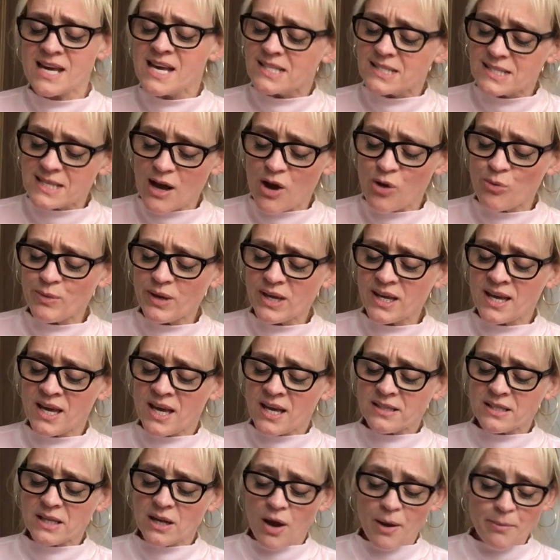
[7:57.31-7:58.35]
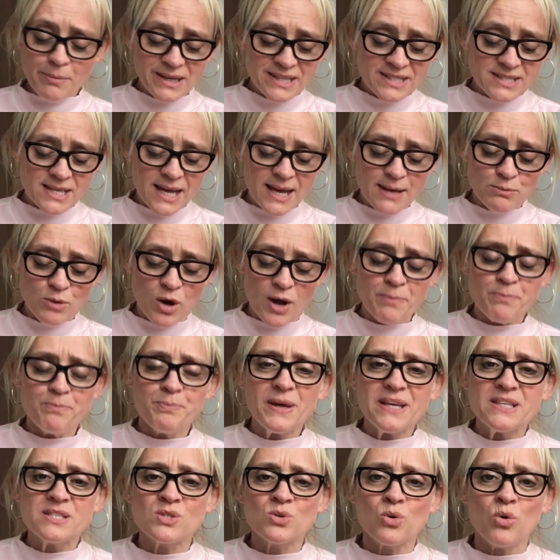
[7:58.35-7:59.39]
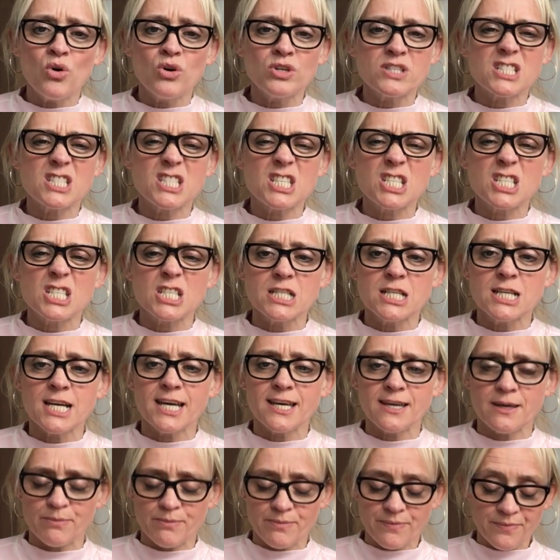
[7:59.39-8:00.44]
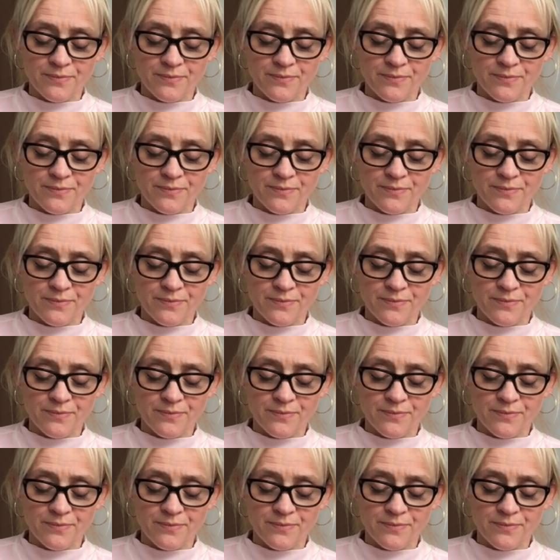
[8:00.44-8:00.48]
"Tell me, that I may take my big sword and slay him."